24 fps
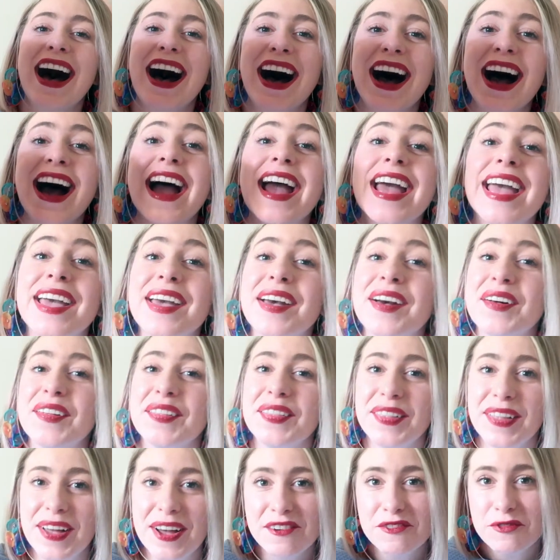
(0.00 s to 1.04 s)
I
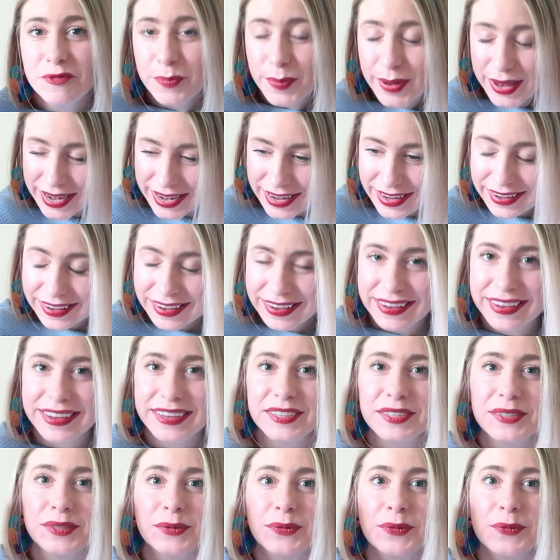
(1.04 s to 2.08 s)
love pink.
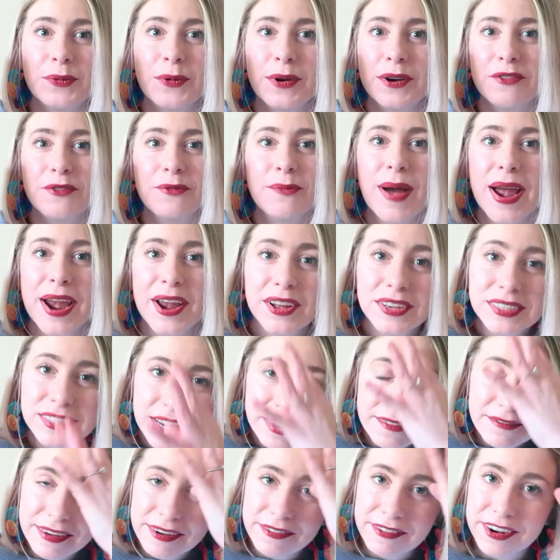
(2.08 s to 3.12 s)
It's one of my
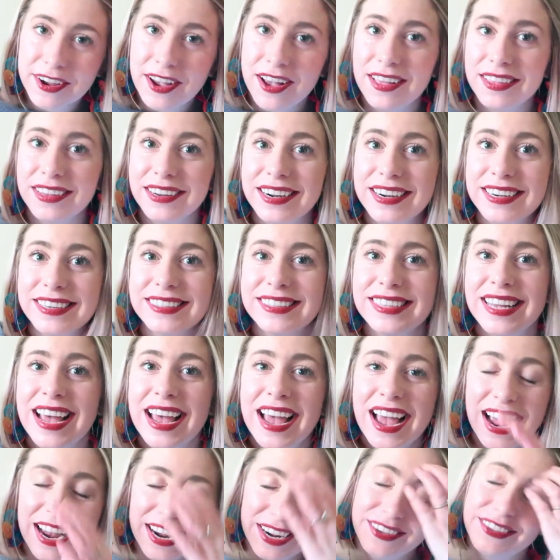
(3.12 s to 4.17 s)
all-time favorite colors.
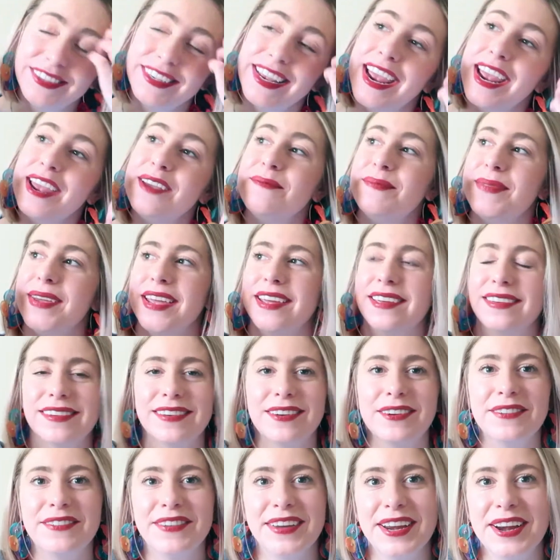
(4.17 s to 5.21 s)
I used to hate pink,
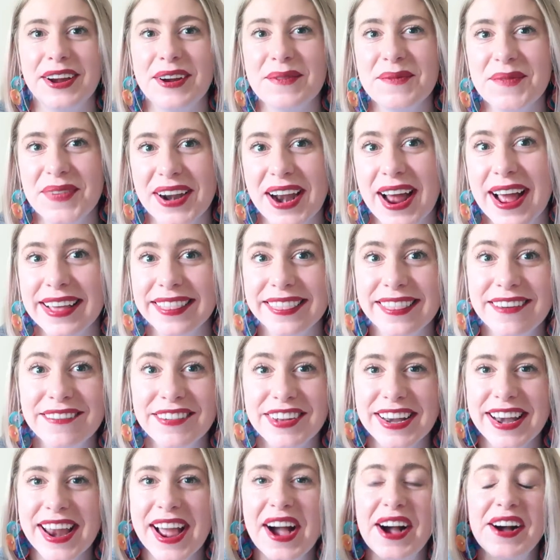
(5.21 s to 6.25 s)
go figure, but I love
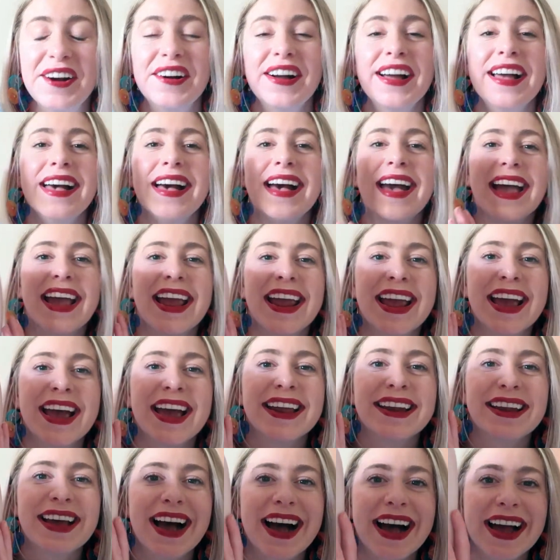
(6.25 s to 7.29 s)
it now.
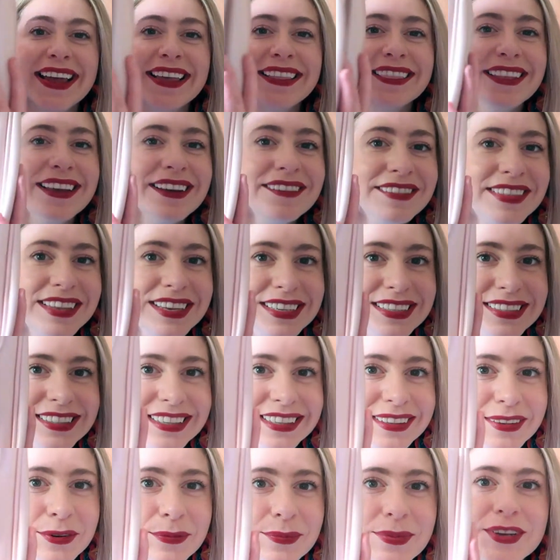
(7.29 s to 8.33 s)
And I love that it's a
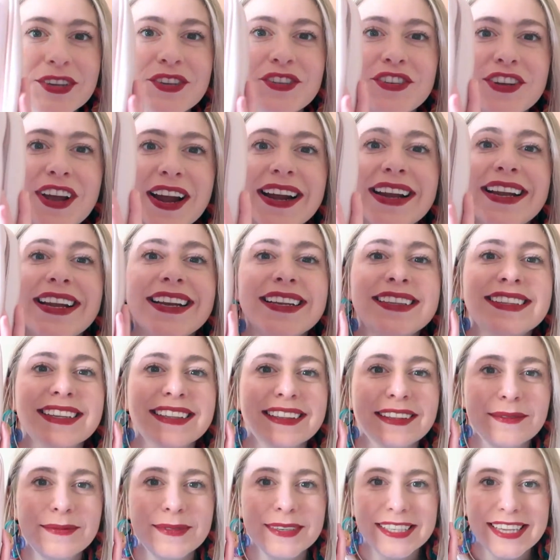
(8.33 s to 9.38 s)
little bit shiny. It's a
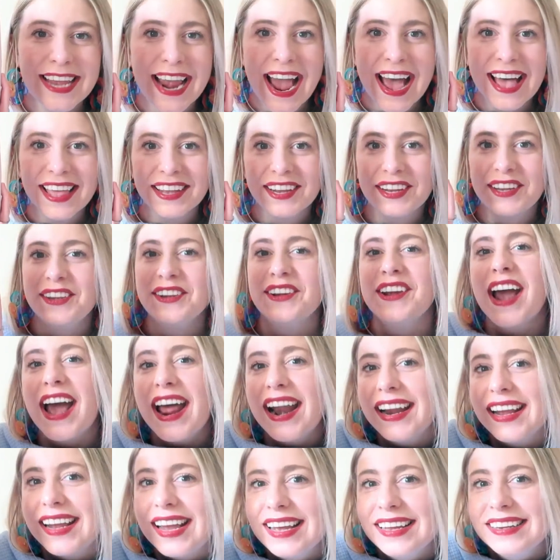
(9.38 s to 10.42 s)
little metallic. You
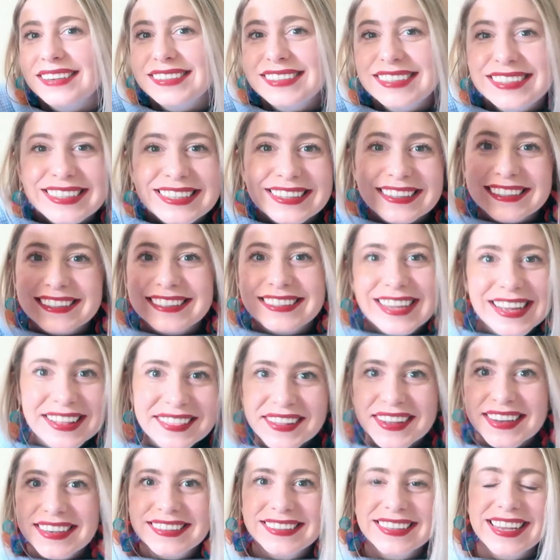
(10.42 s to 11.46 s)
kind of see the
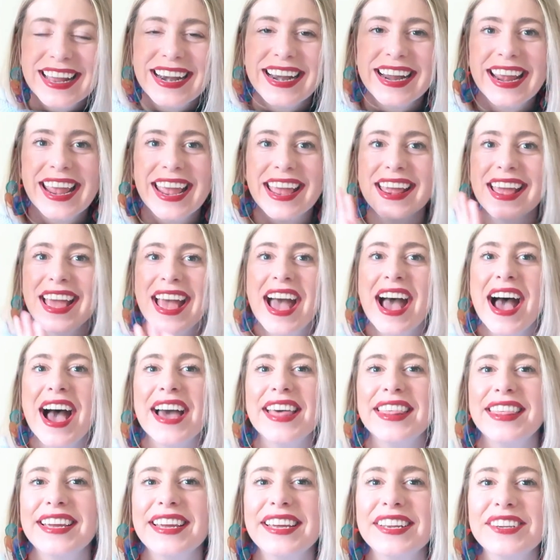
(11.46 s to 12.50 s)
sunlight getting it.
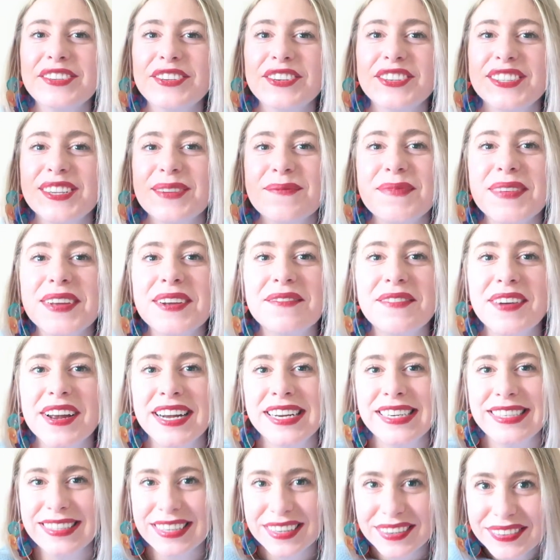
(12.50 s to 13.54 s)
I think it's just something
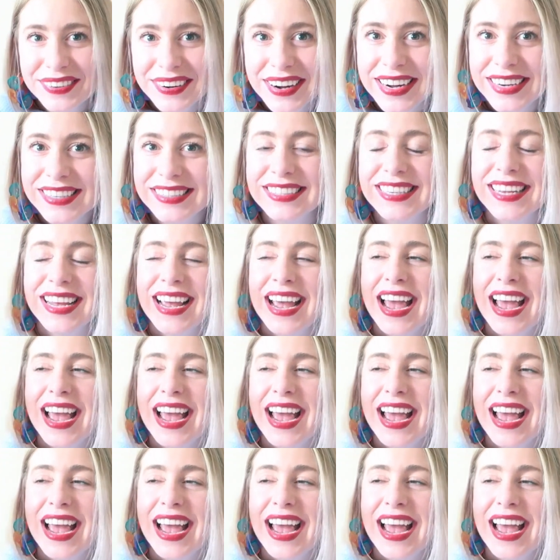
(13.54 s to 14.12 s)
very different.